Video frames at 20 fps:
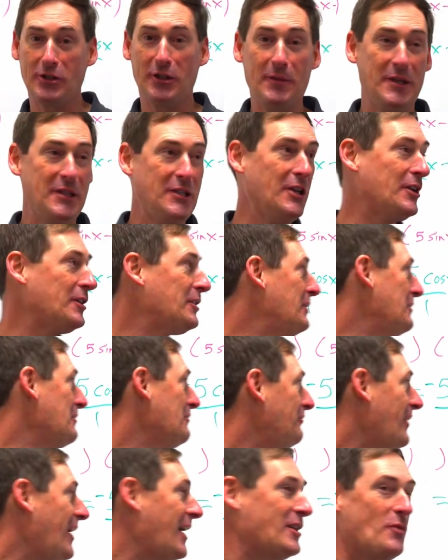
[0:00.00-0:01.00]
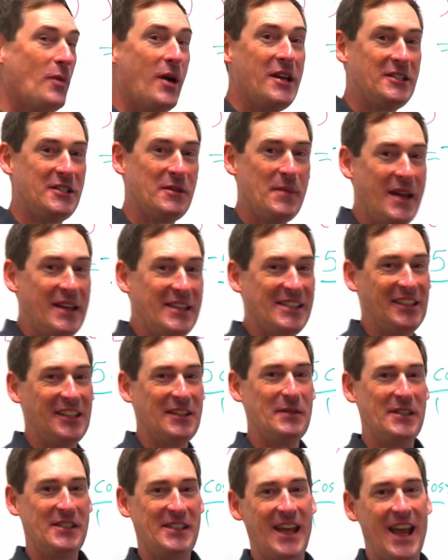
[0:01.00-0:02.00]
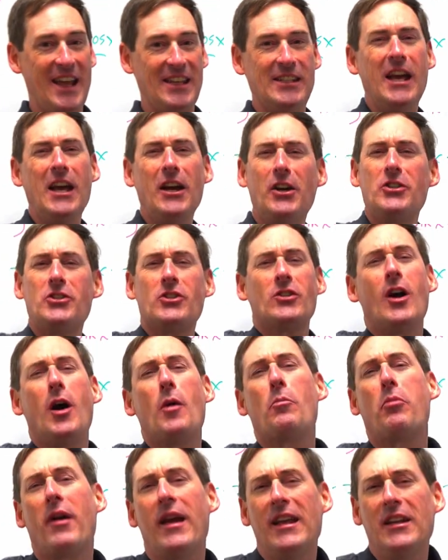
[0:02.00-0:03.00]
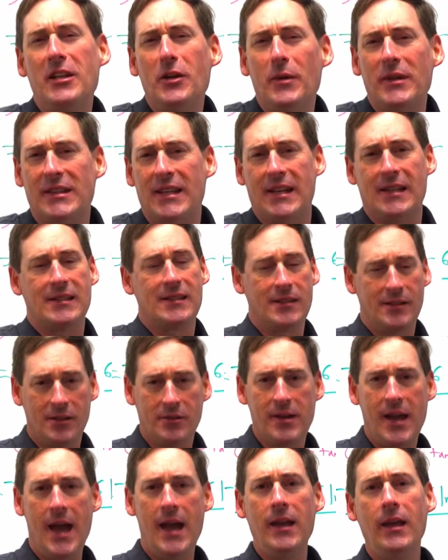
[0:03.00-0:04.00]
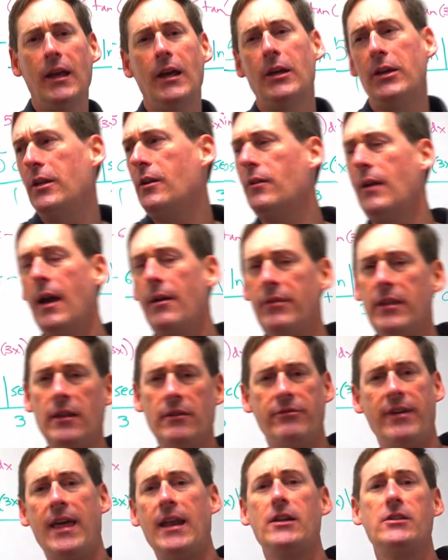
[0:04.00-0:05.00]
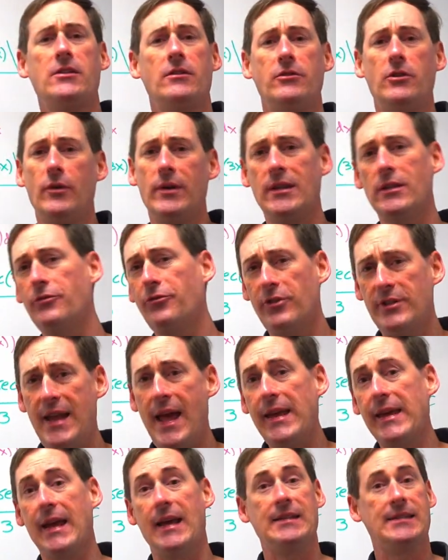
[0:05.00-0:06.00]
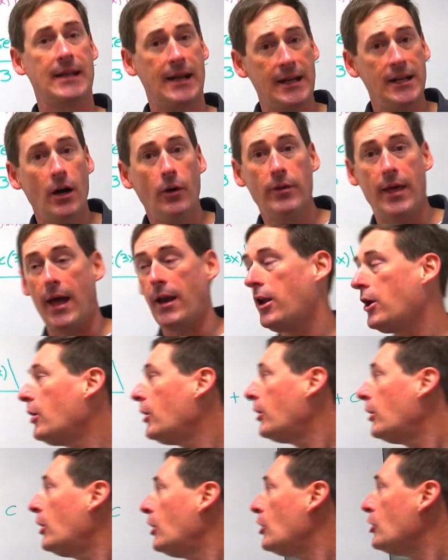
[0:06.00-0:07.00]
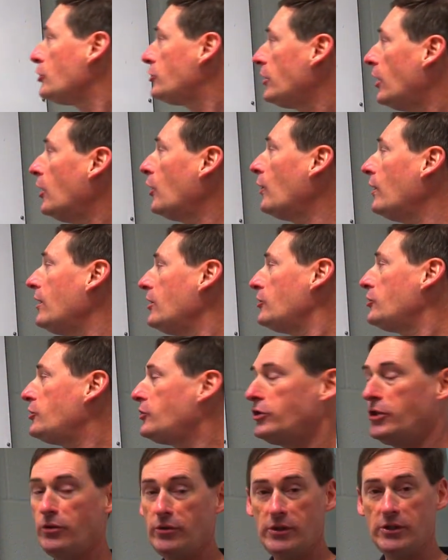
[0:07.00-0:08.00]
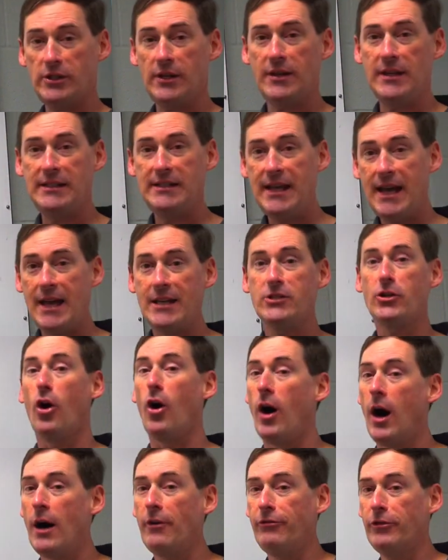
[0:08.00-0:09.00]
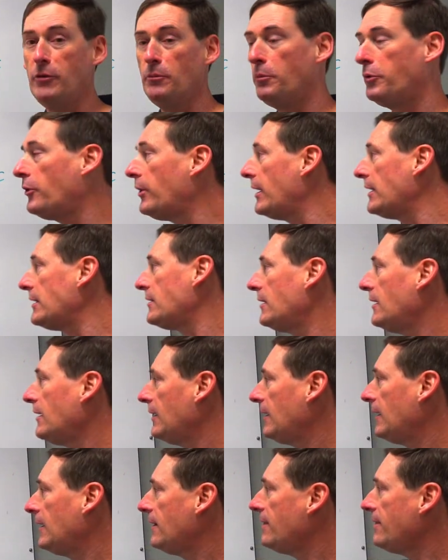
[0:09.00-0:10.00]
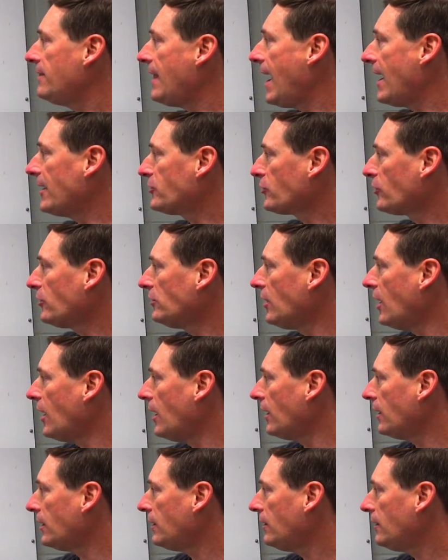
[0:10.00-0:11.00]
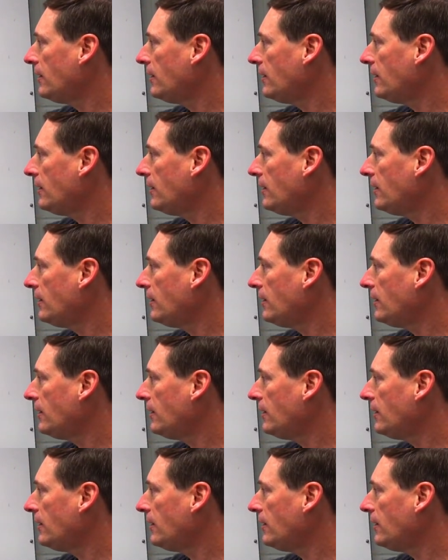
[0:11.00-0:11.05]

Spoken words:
let me tell you, you find ways to make silly mistakes, because you're all brand new at this, okay? You don't have the advantage of doing this for decades, and I know that. So students on the test often put natural log